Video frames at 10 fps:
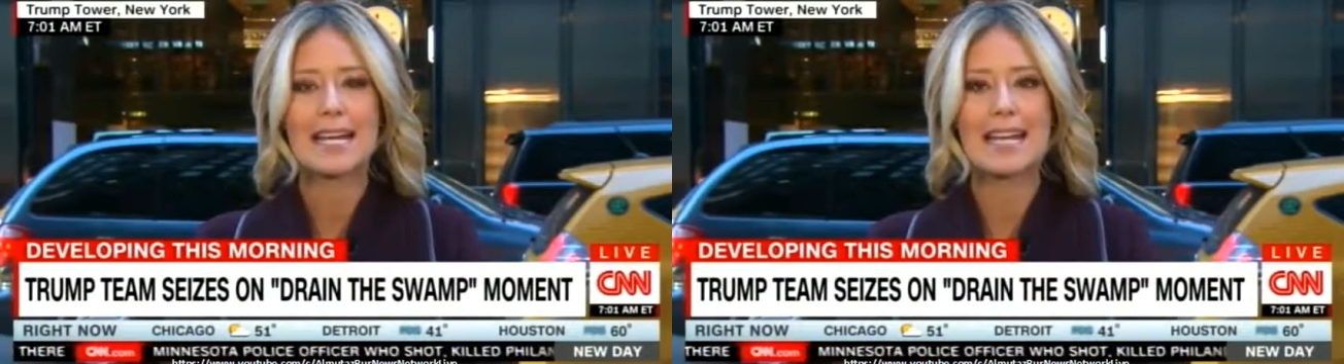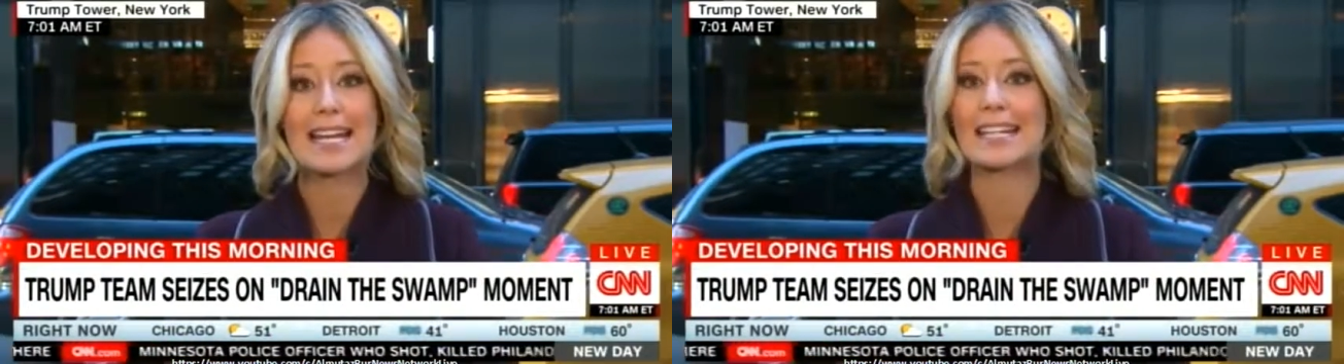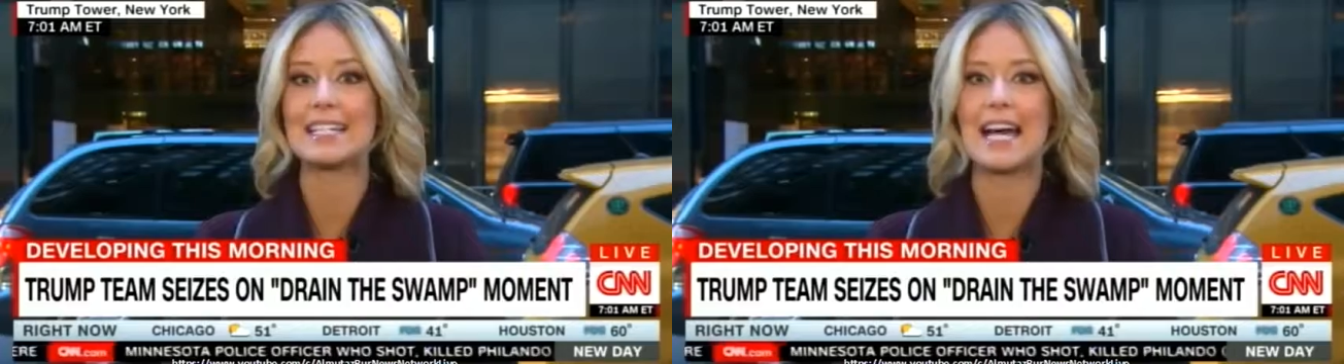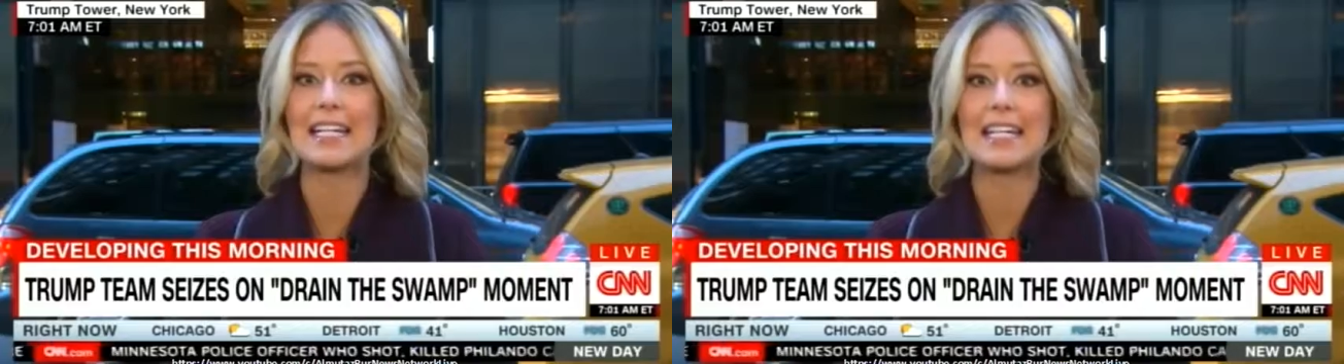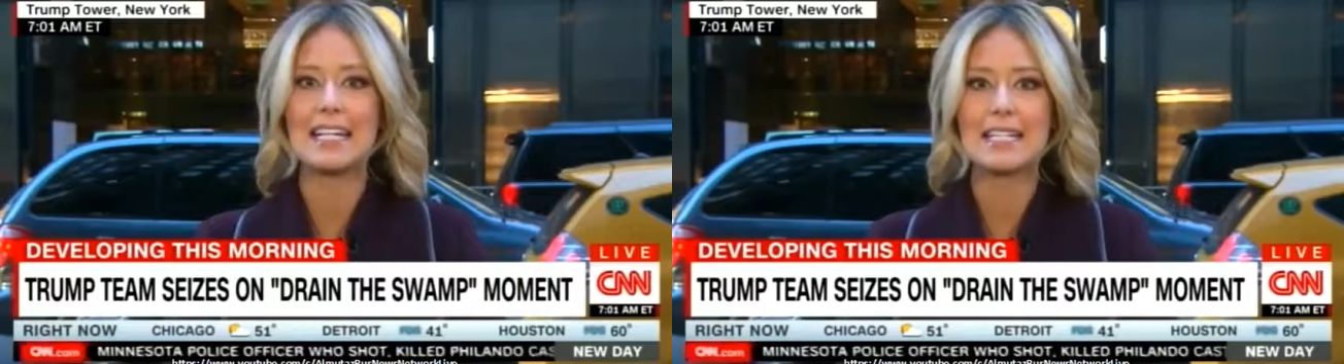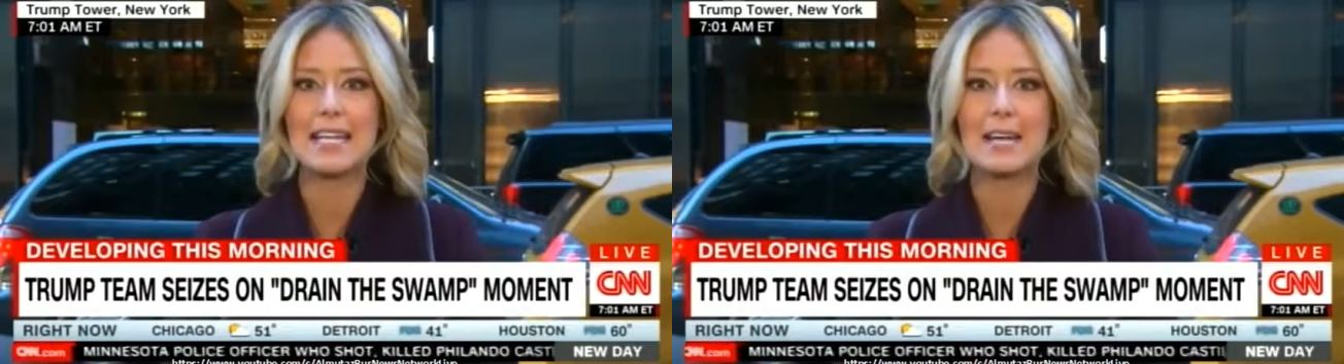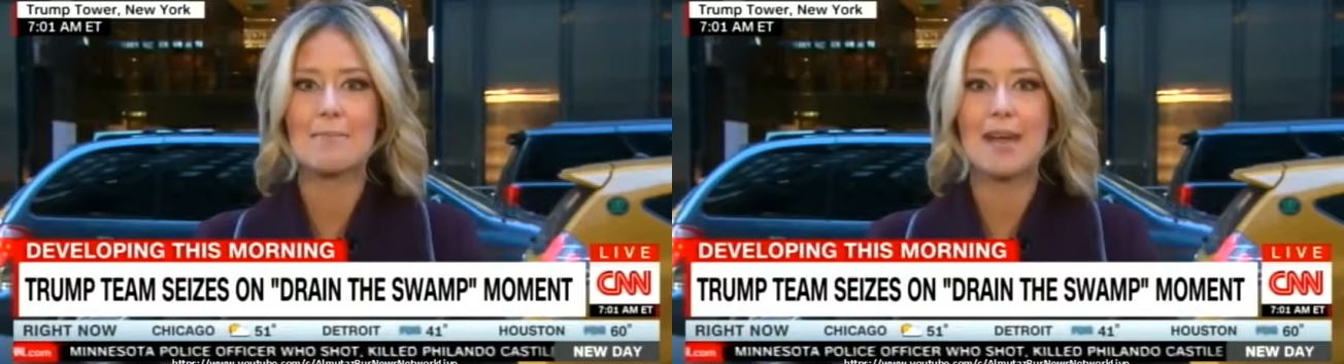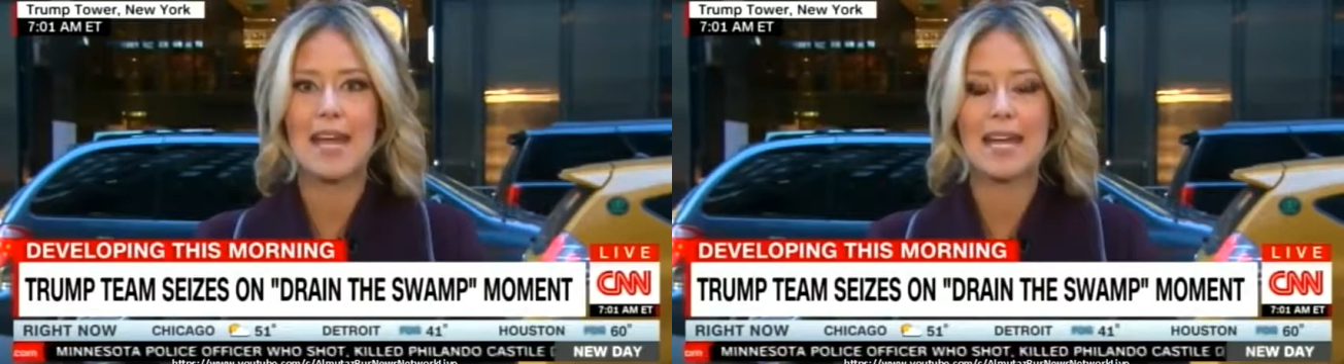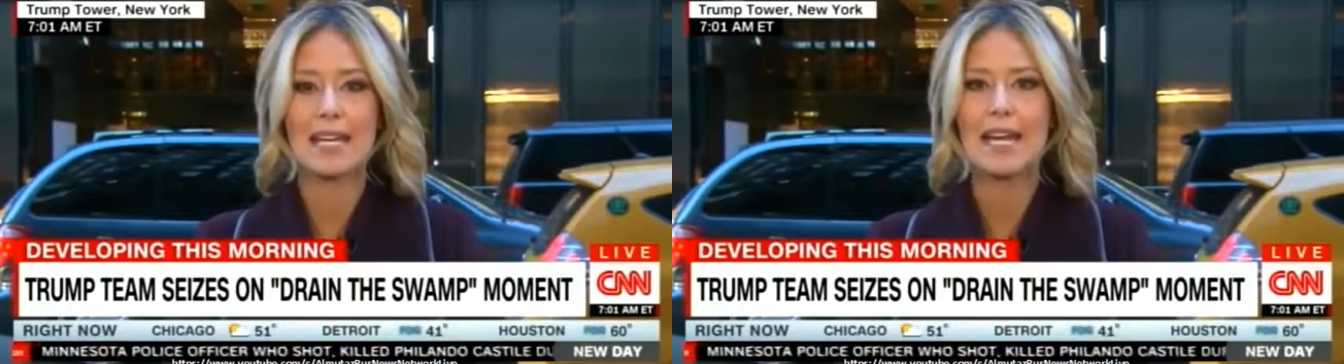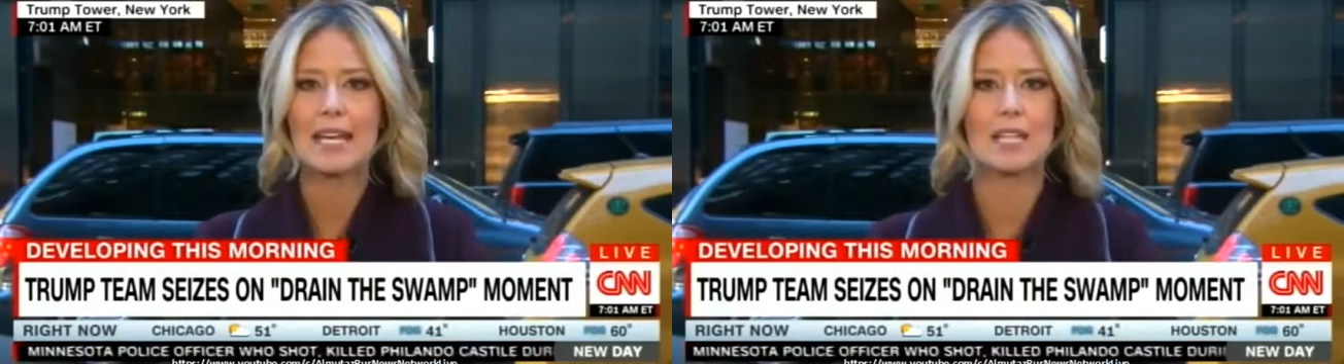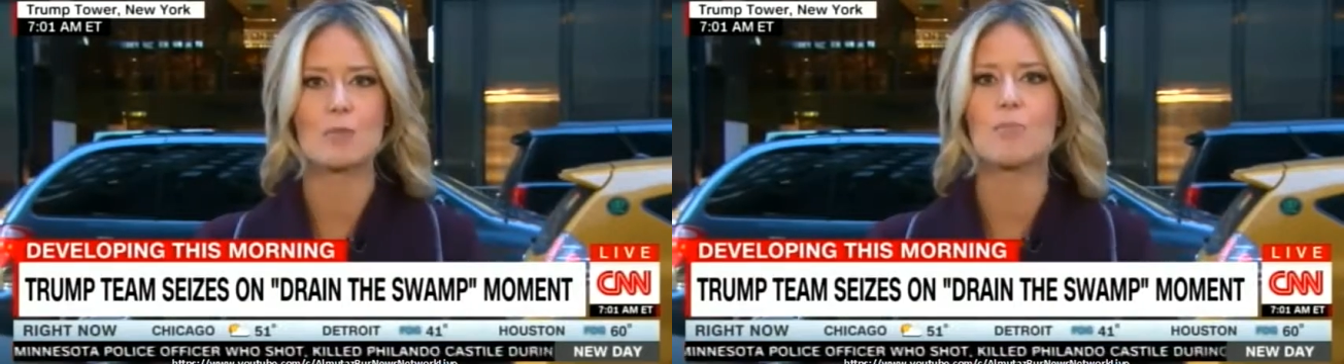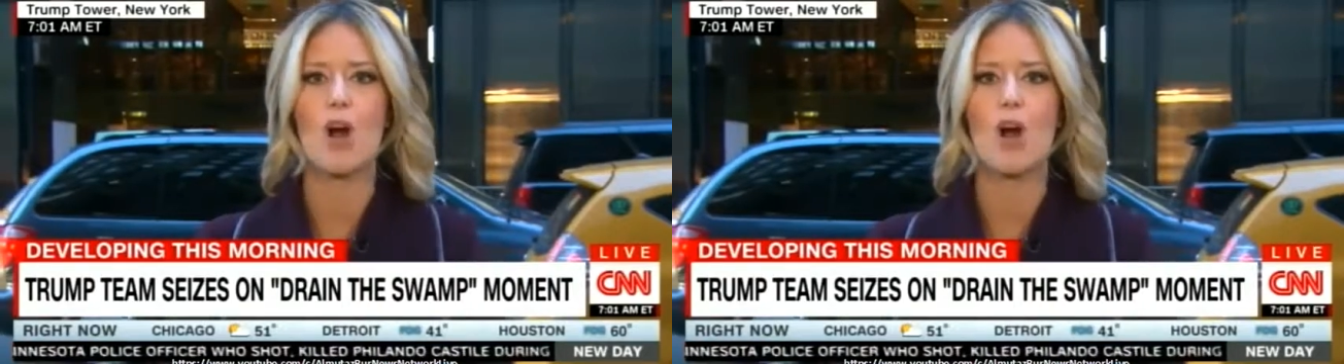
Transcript: that ignited his campaign this